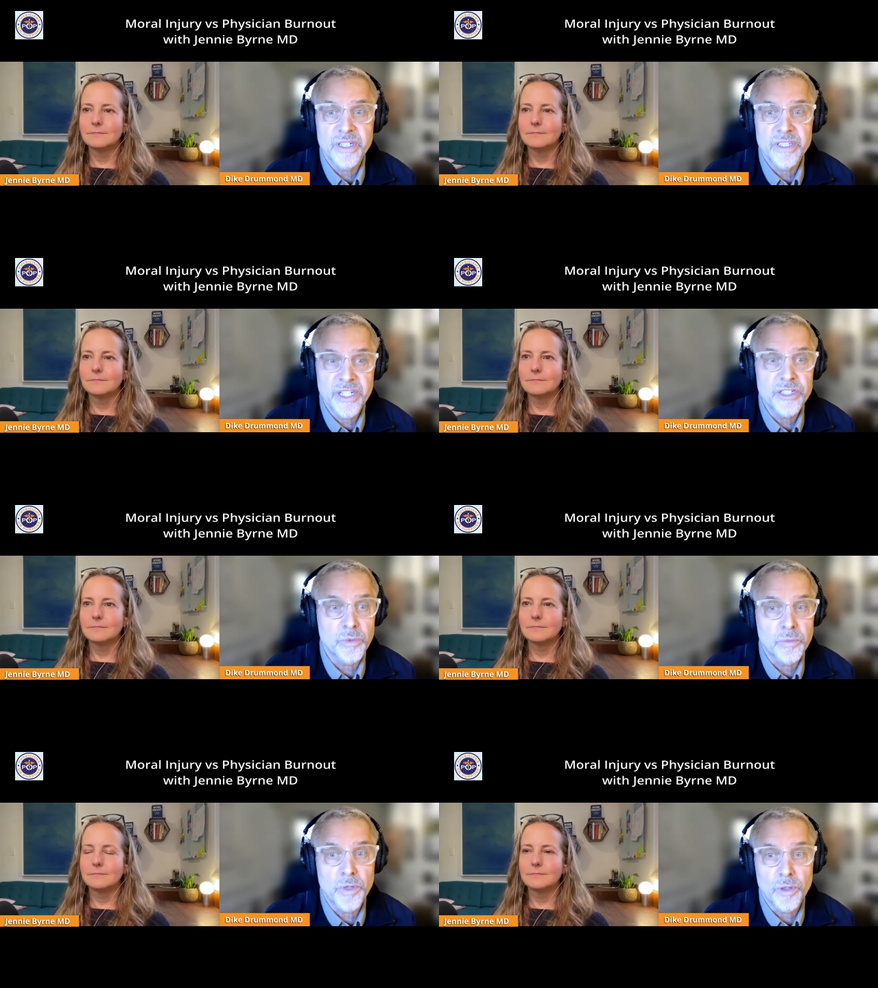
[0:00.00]
Speaker 1: a
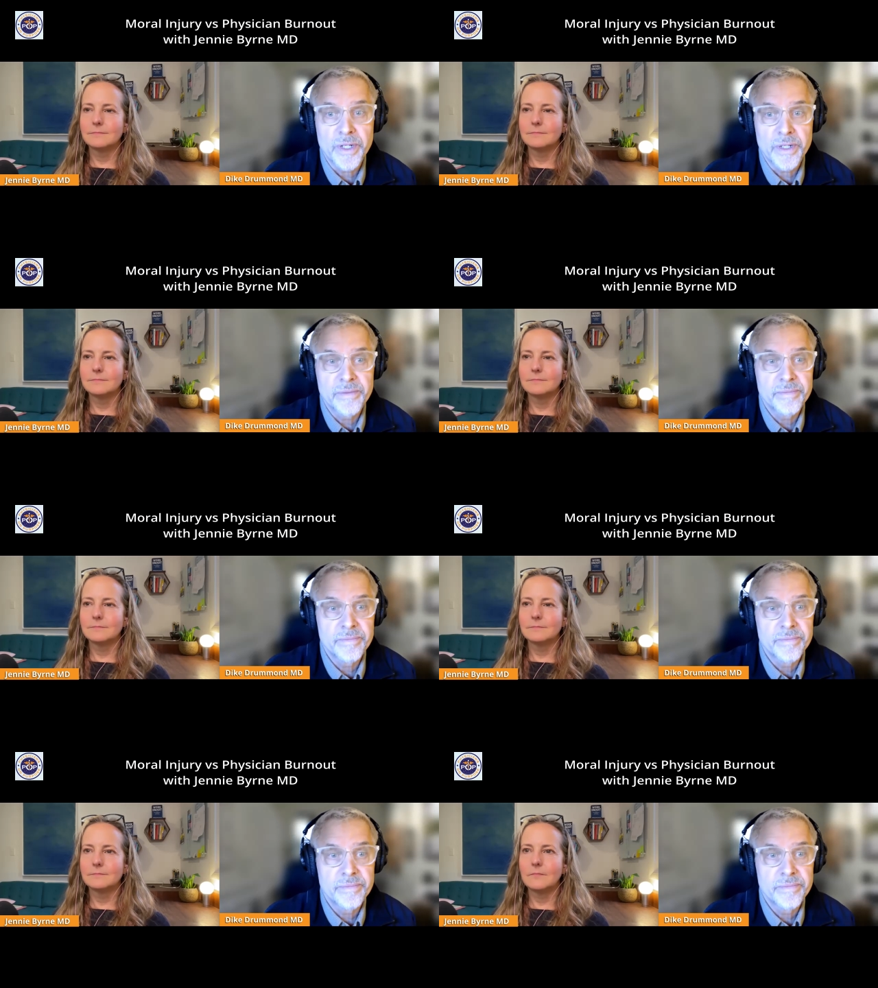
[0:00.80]
teachable moment
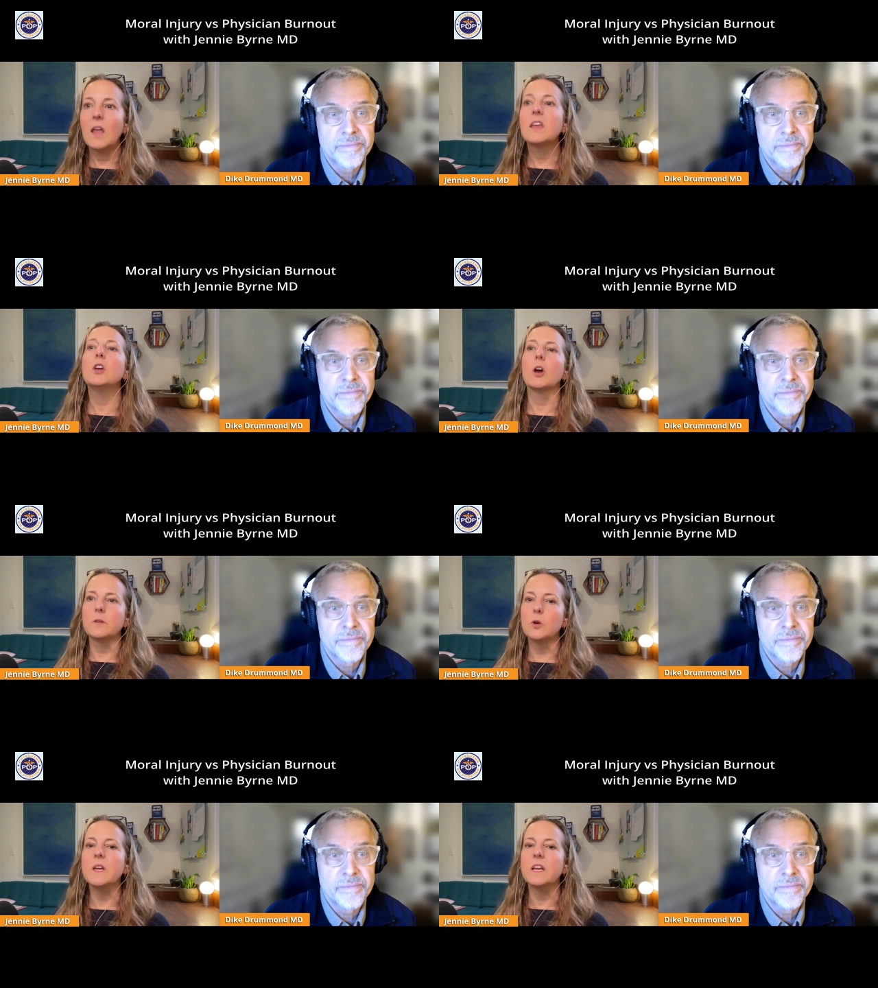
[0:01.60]
Speaker 2: you're
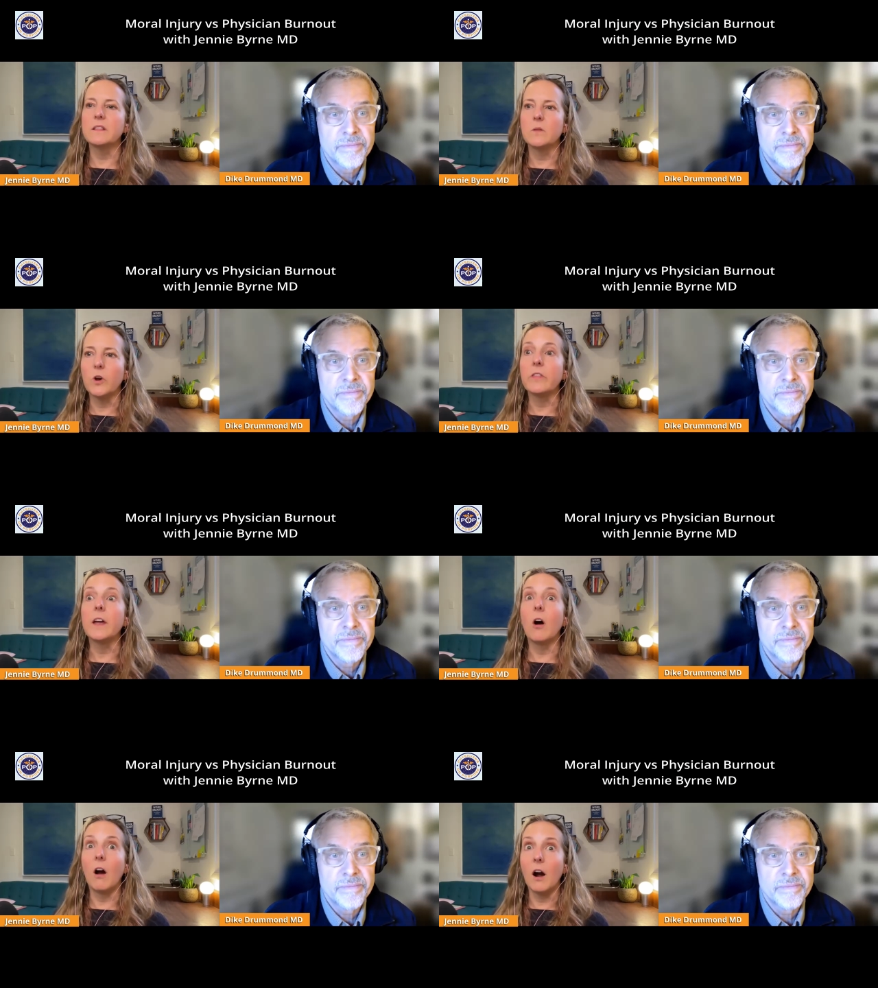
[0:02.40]
you're meeting them where they
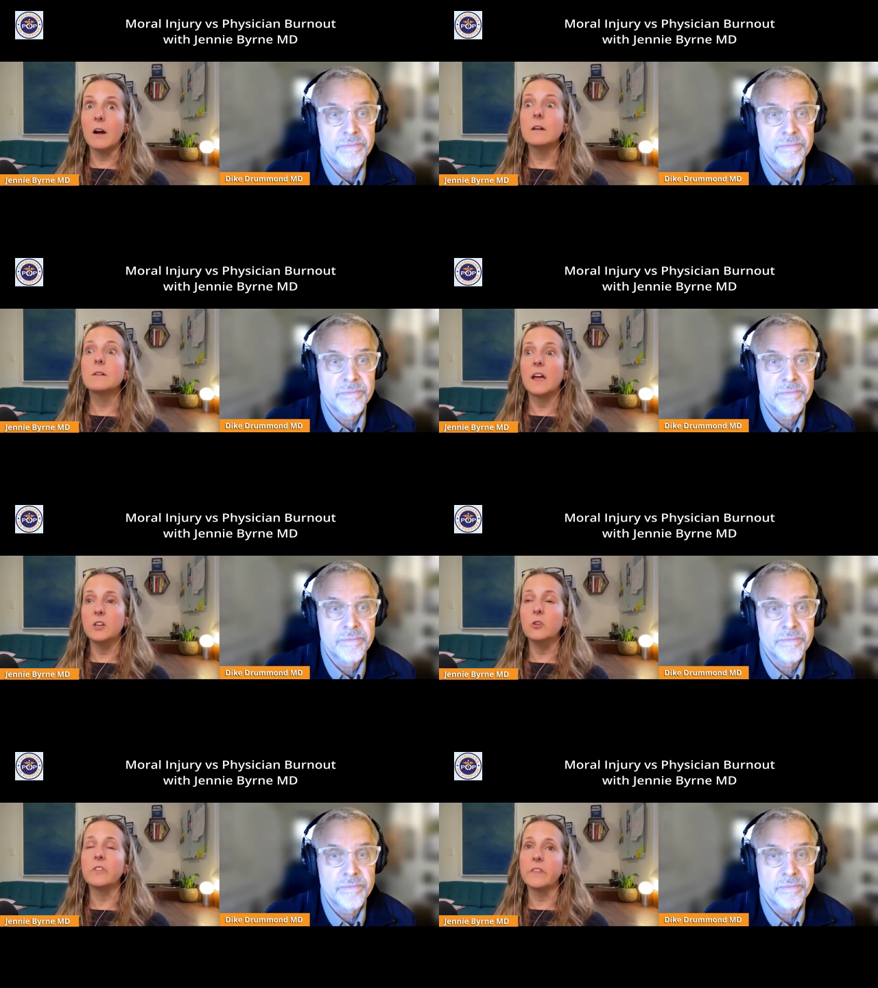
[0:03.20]
are and
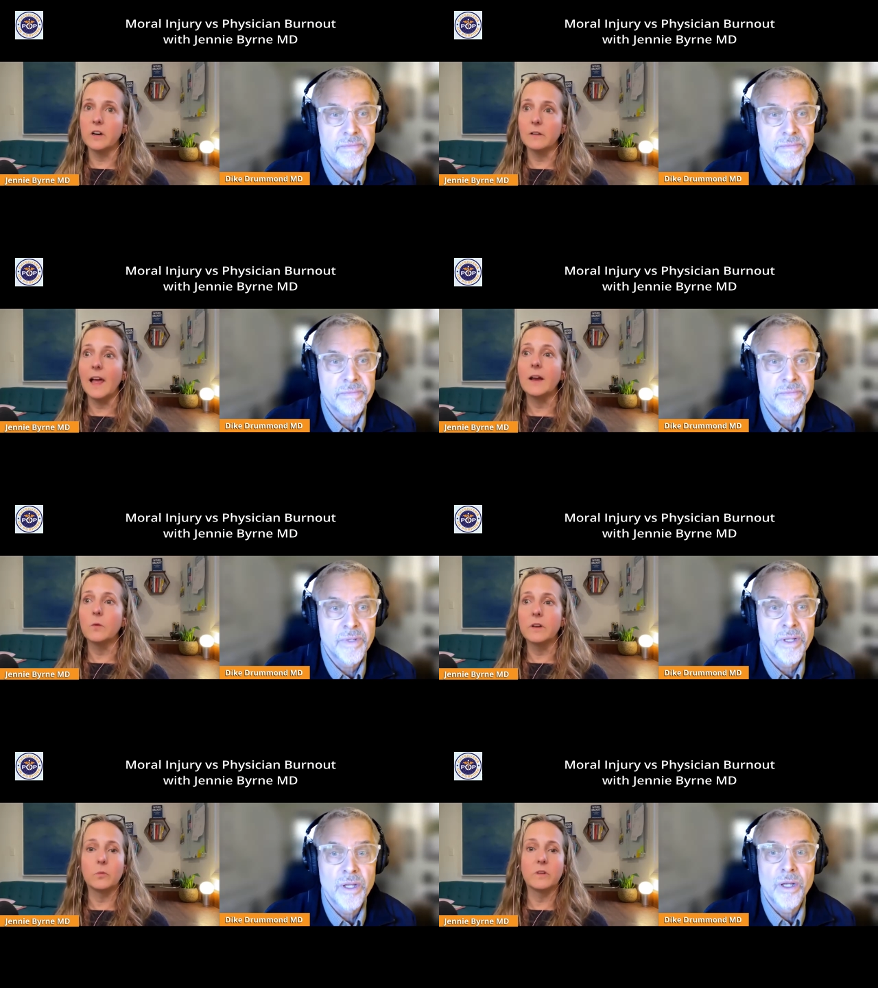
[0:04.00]
using their
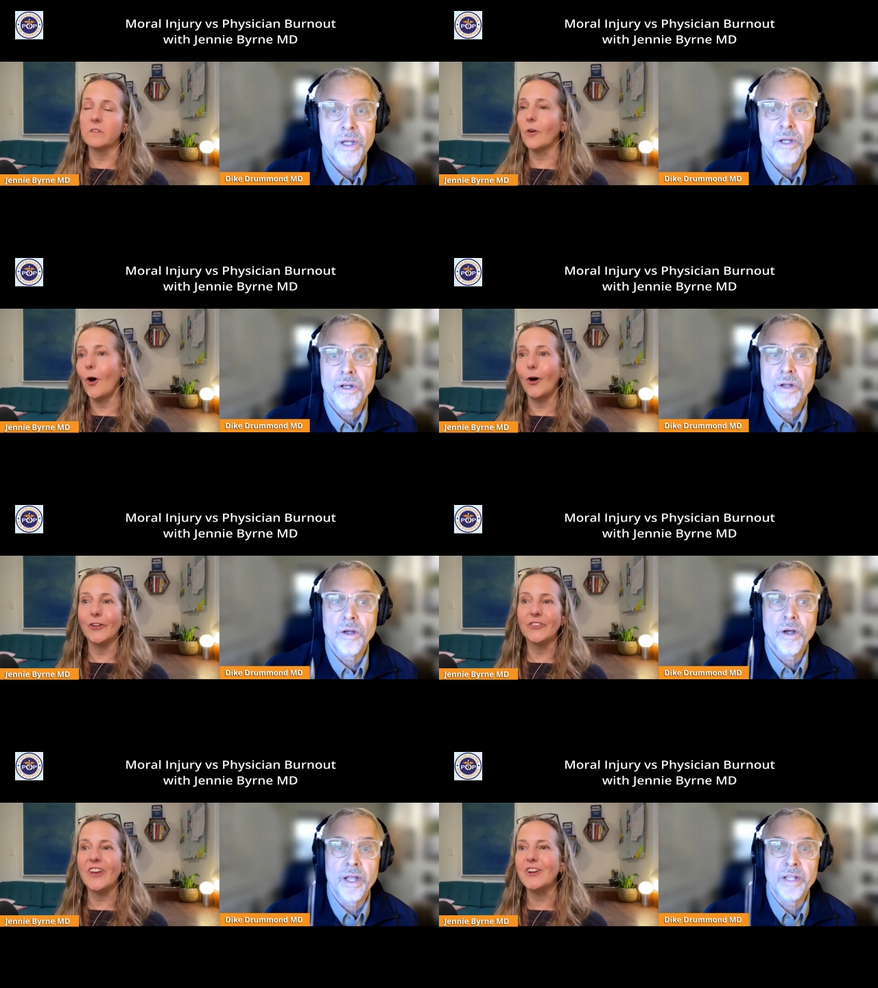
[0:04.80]
language, which is
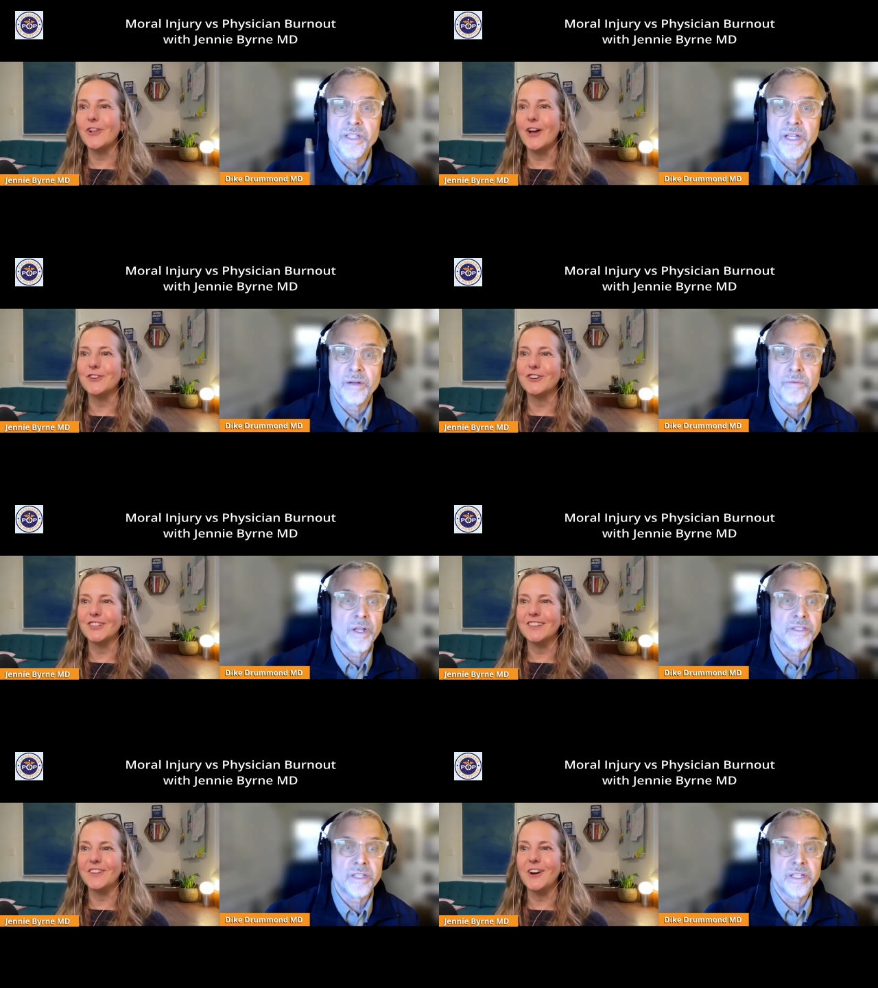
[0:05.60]
all
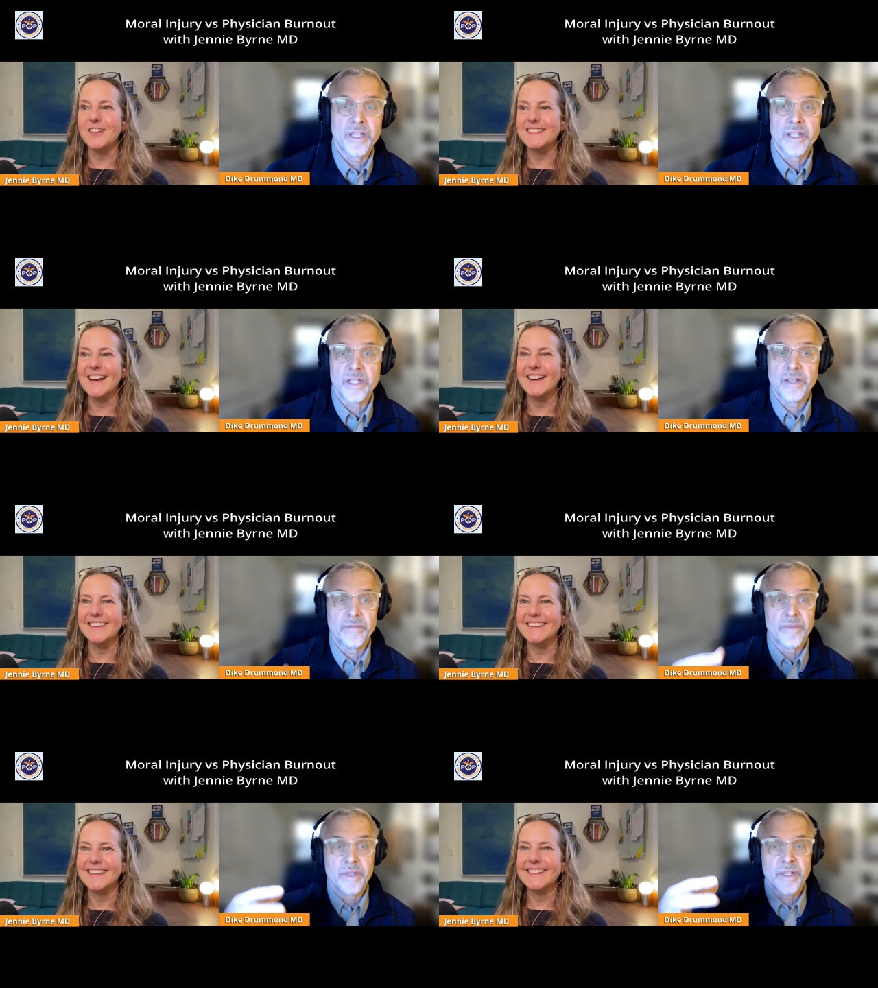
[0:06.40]
psychologically very
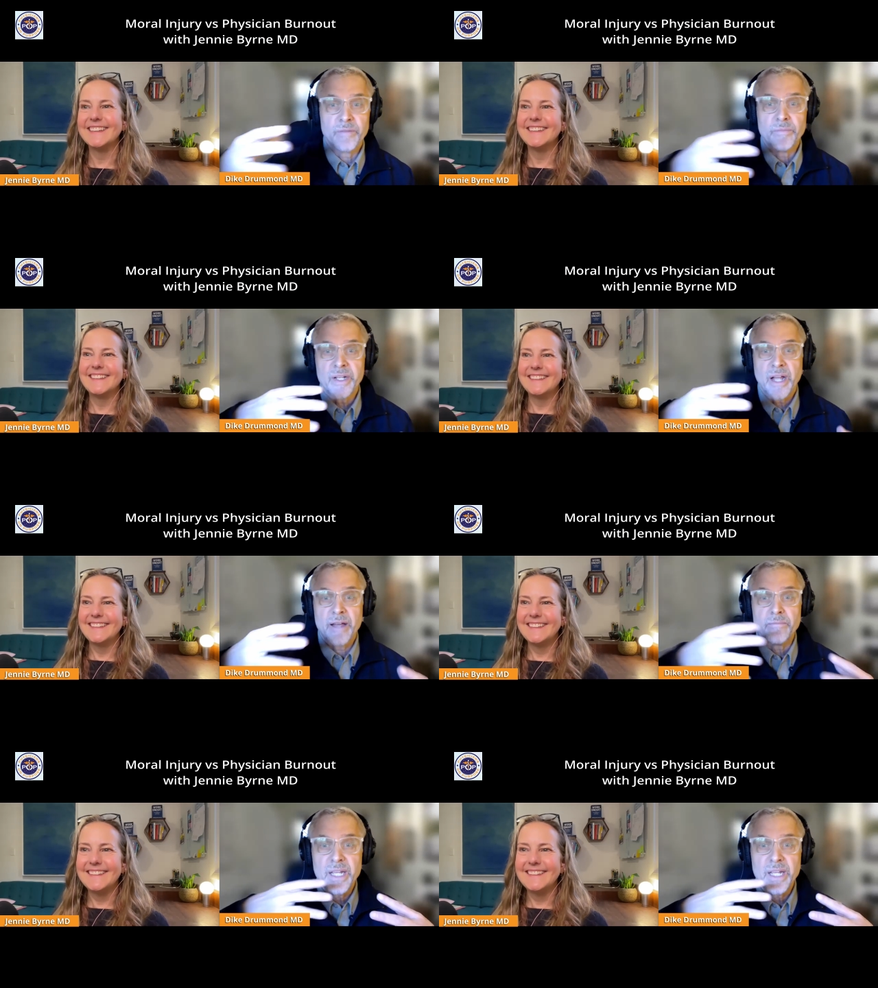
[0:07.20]
sound.
Speaker 1: But I'm